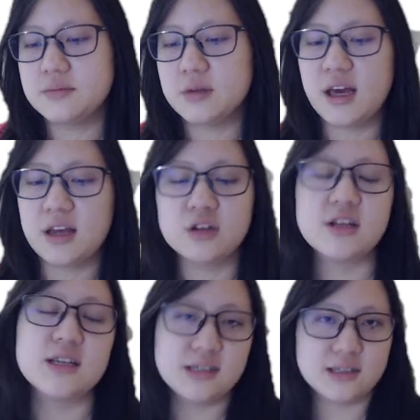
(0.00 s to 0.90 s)
Okay, not
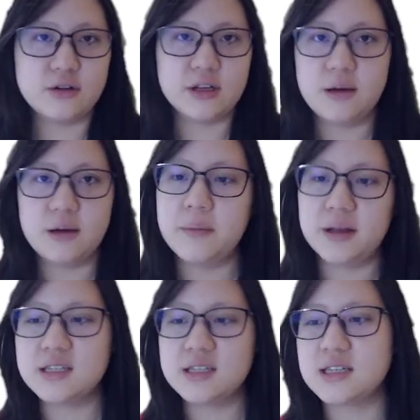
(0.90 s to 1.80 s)
necessarily, but
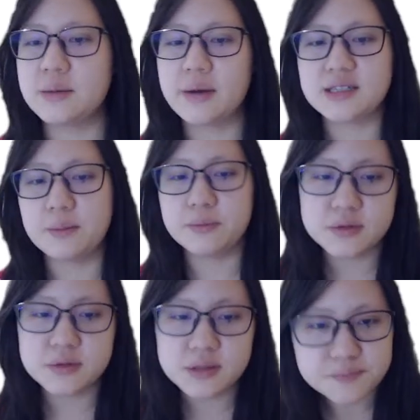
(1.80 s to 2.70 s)
these are some
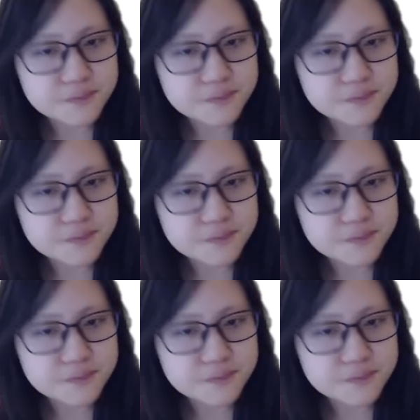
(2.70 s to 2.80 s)
examples.